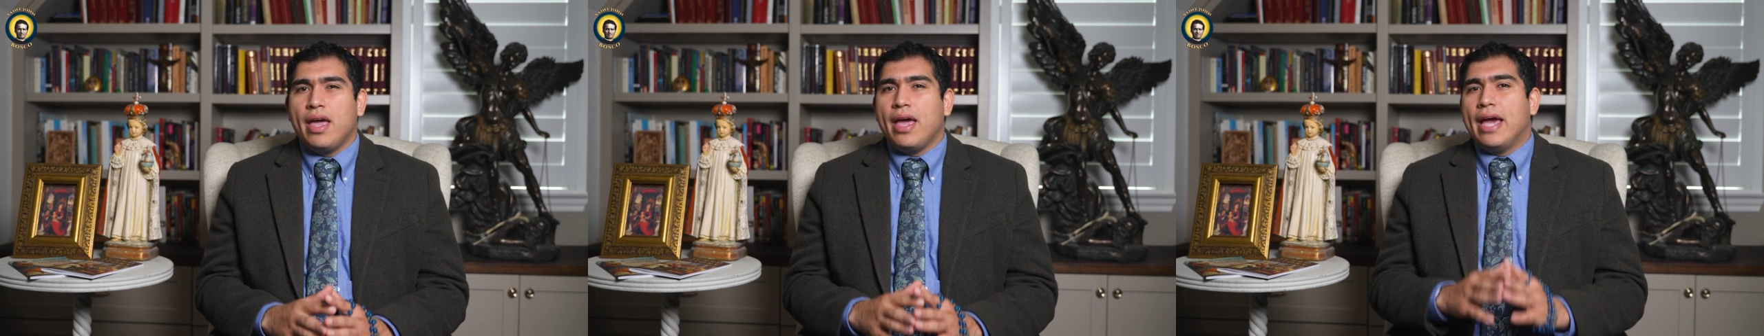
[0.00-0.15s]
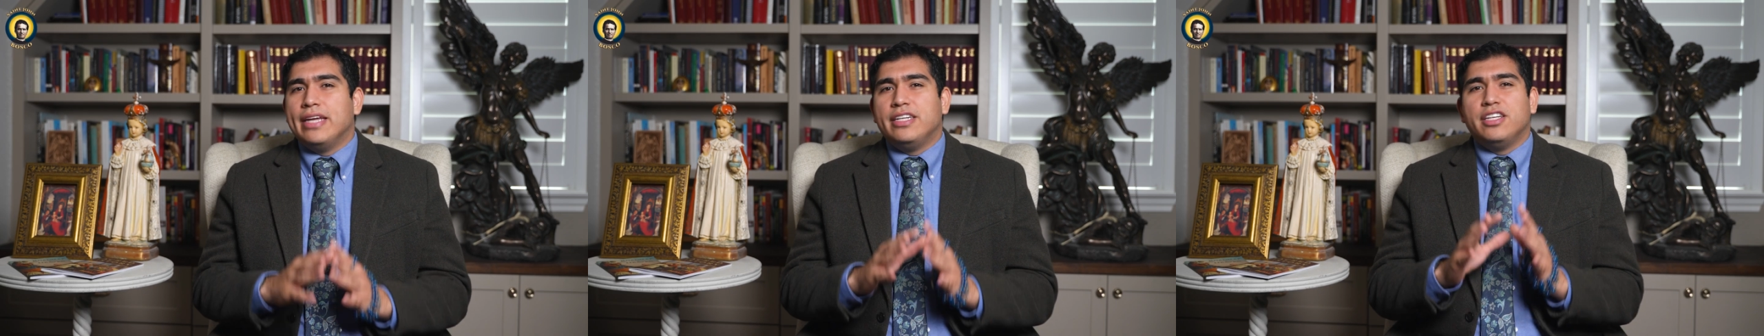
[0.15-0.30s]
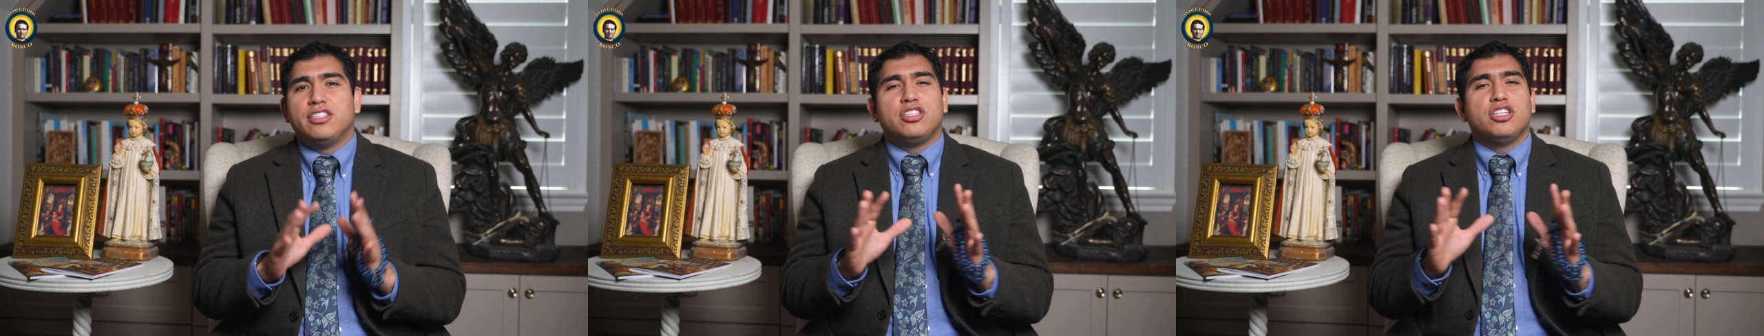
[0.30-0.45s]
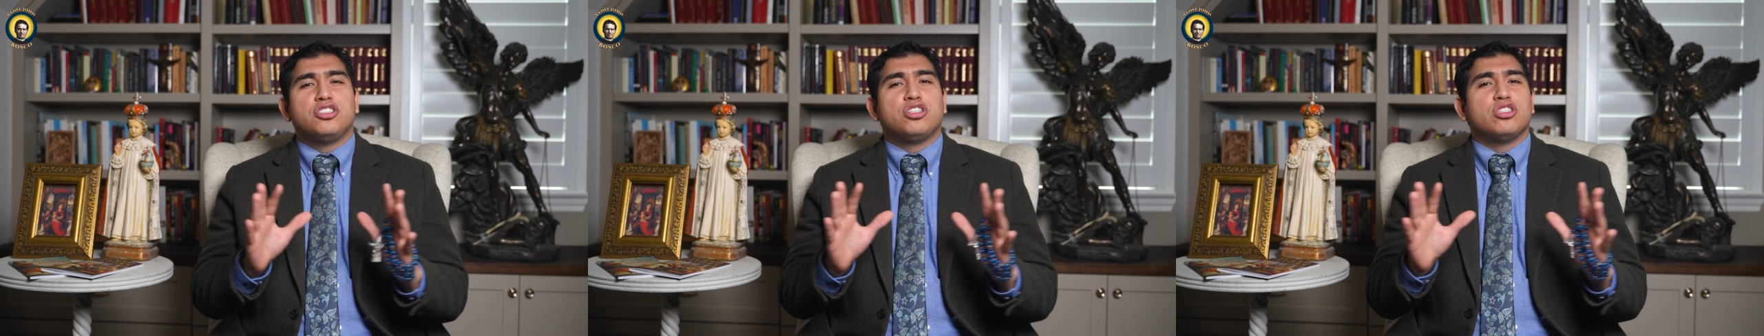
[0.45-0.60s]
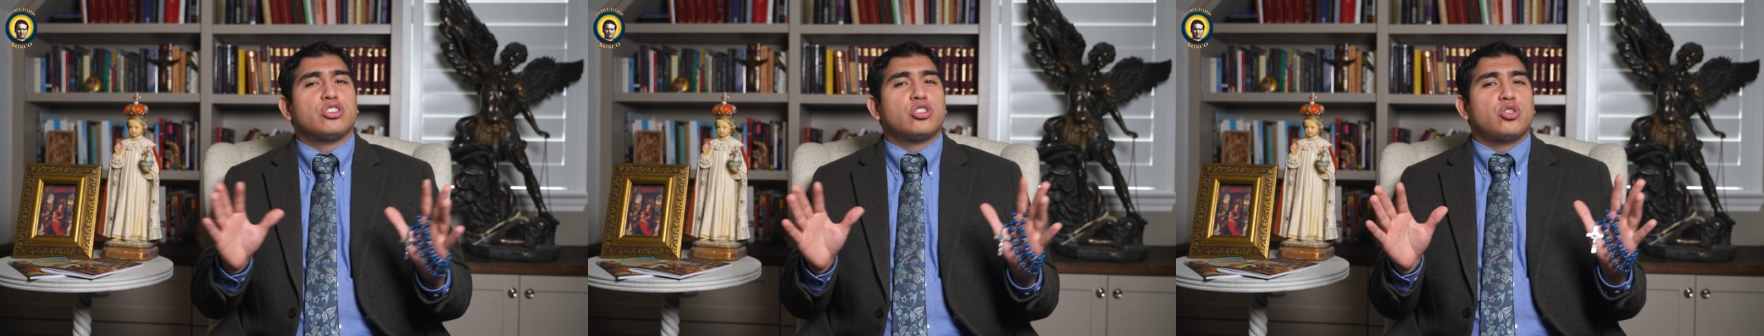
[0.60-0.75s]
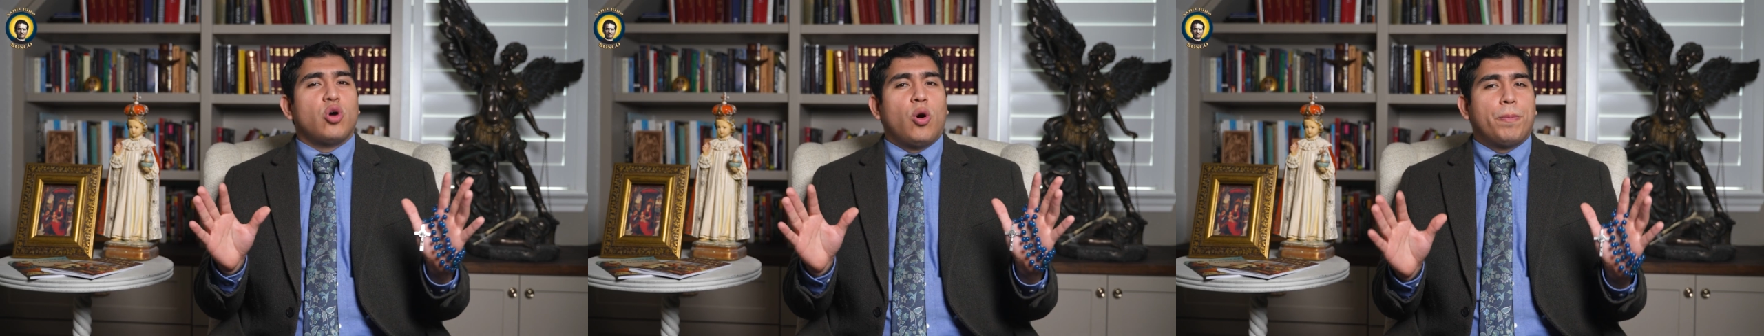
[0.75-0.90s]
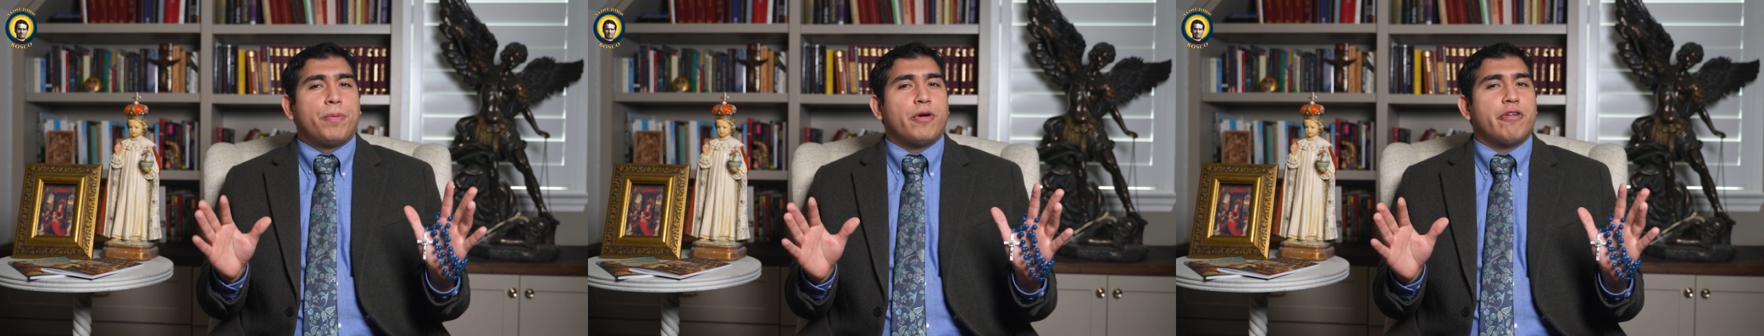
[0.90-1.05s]
A decision
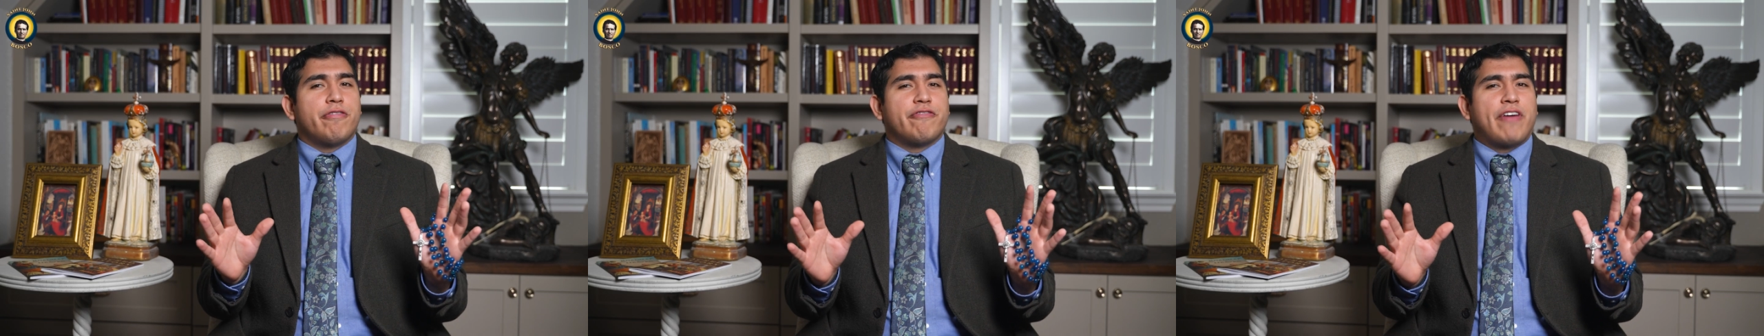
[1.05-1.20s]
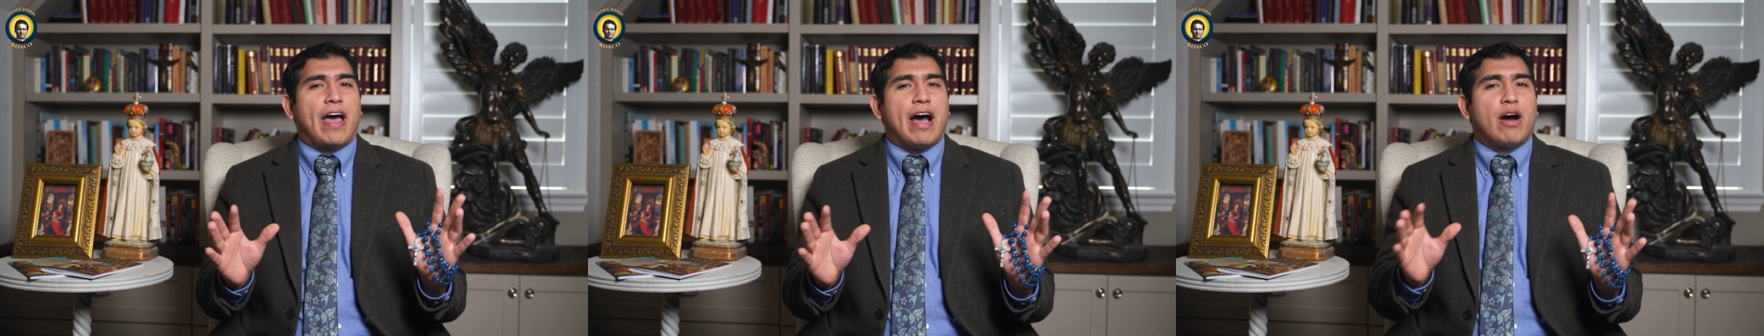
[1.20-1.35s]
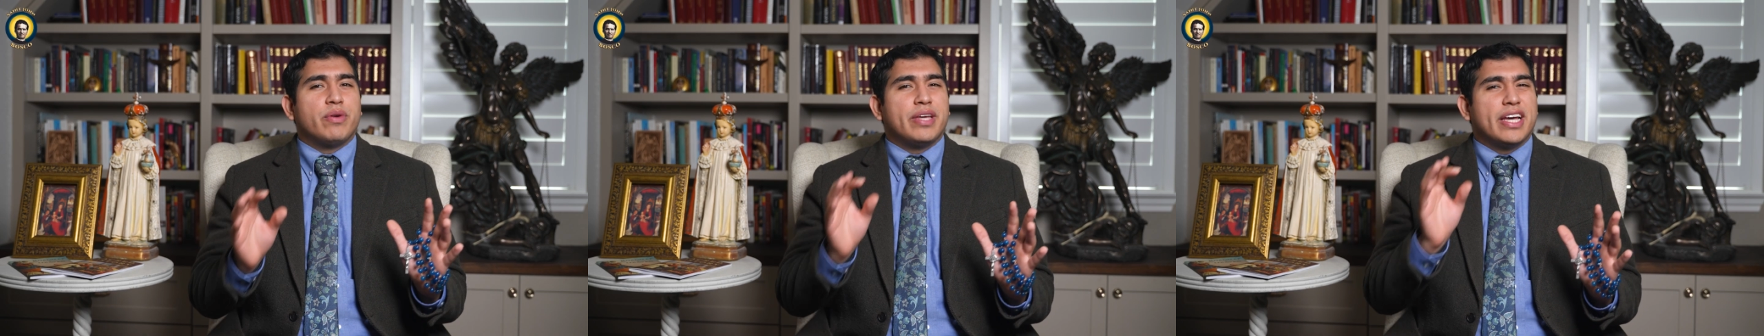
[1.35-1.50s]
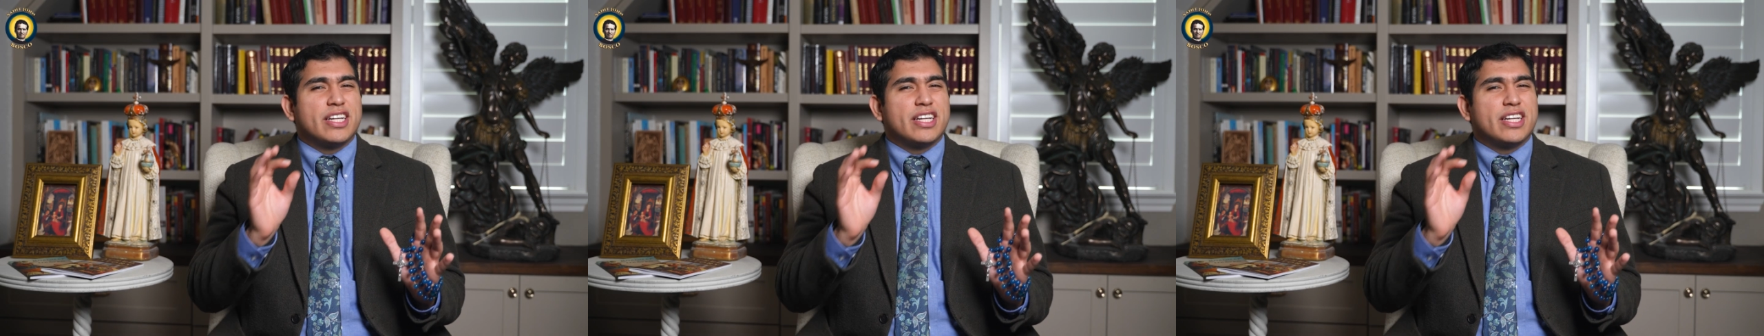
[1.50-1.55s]
so profound